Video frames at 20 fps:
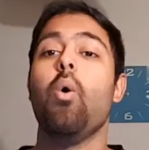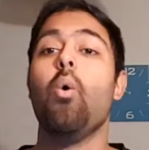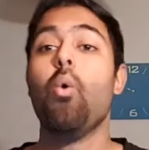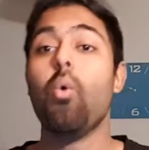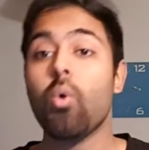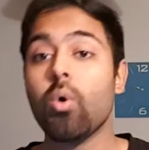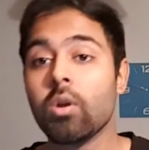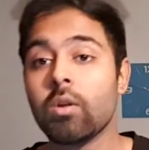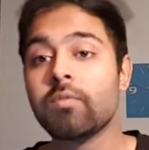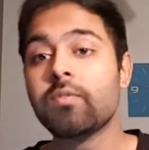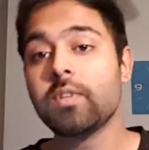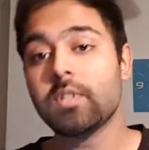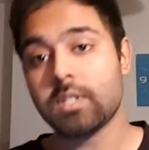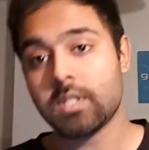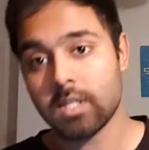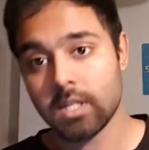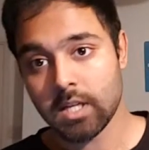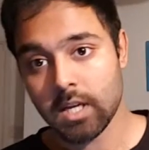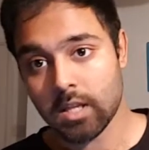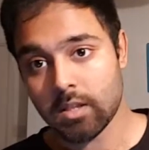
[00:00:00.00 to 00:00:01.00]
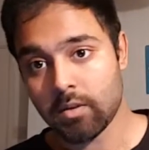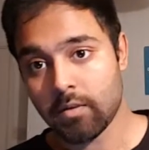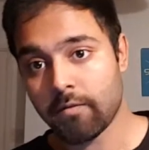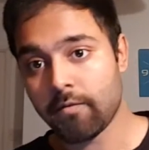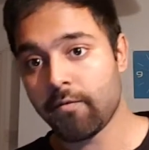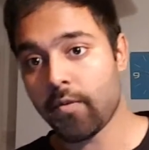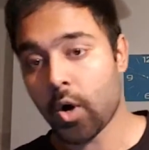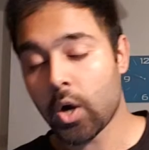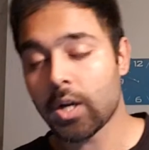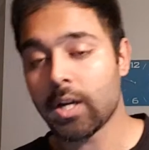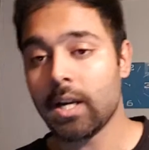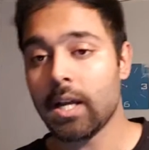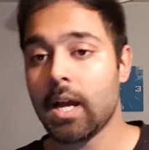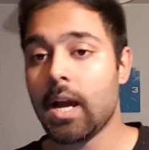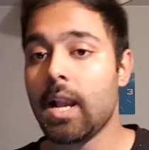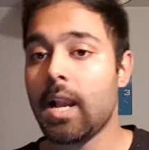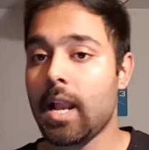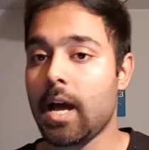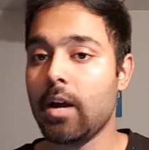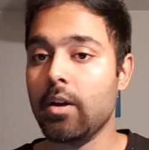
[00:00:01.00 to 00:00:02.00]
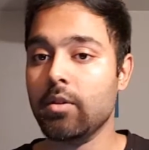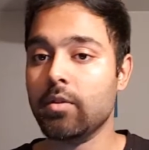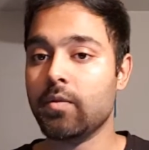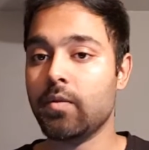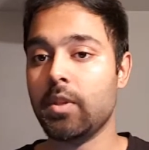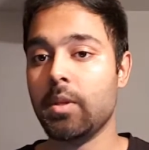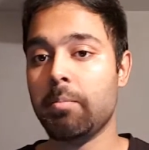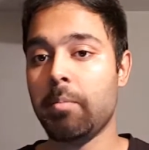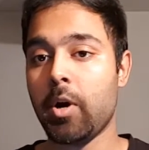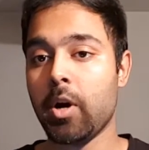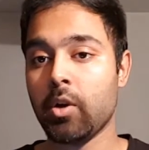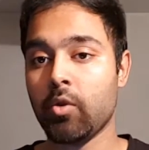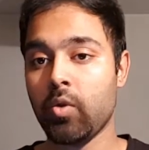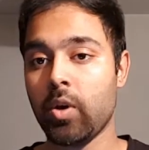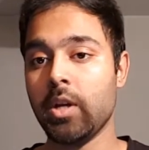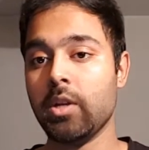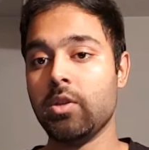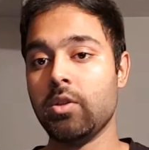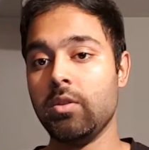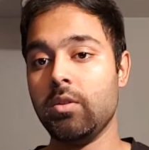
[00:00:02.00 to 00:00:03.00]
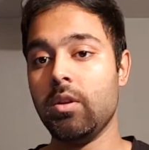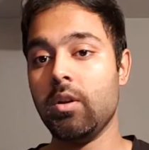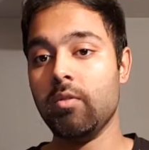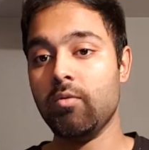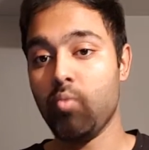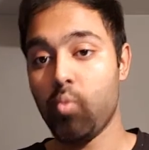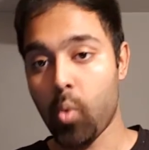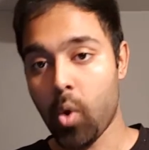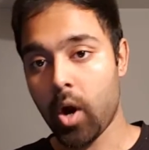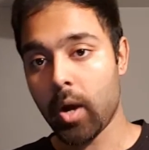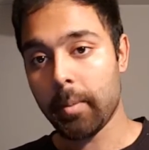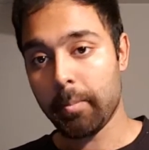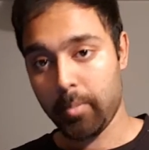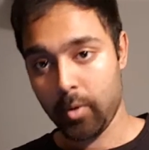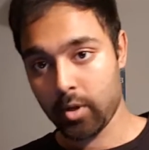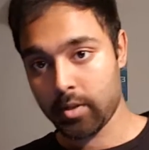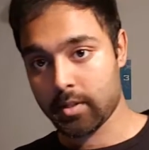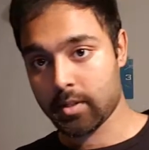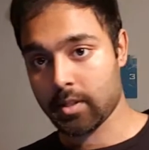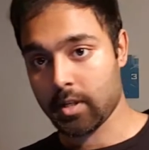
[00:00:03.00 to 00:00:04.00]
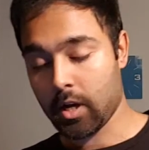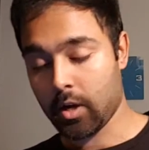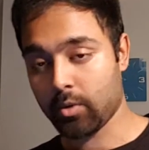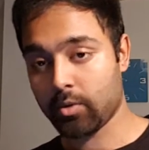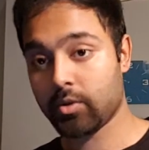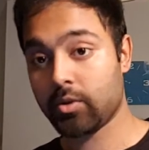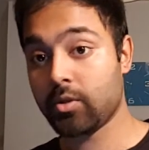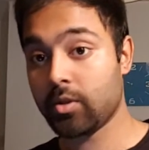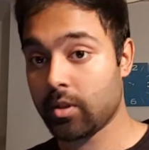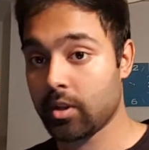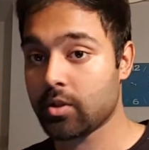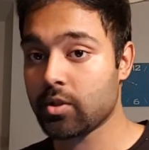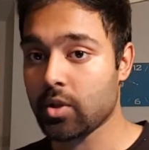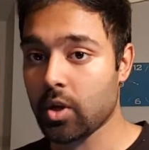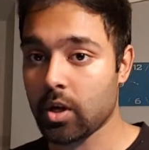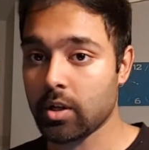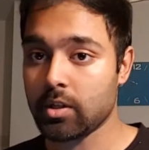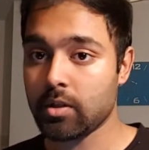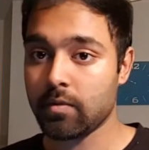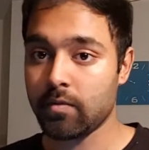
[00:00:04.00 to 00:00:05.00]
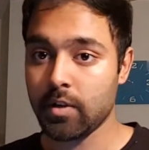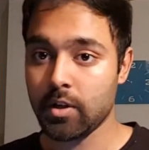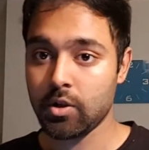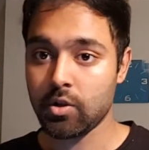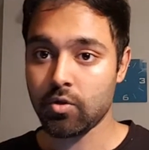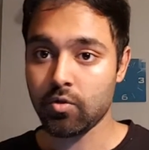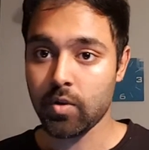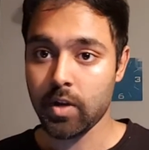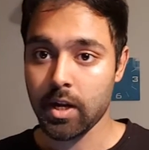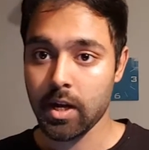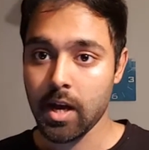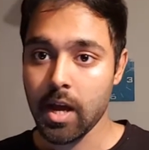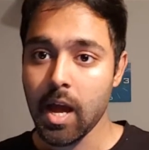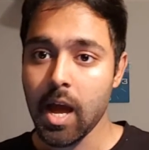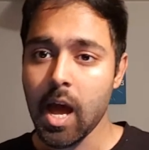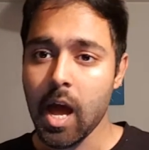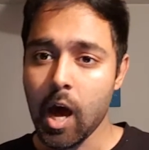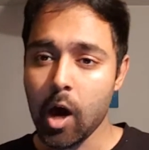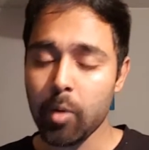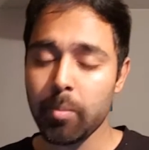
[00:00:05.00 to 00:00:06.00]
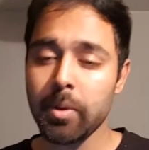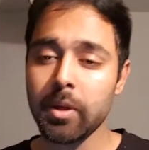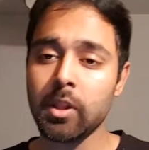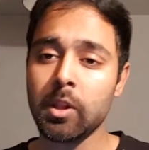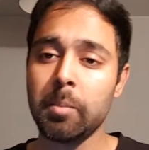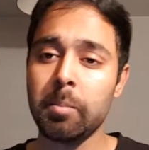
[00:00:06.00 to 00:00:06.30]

All of this together finally allows for the migration of white blood cells to the site of injury, helping the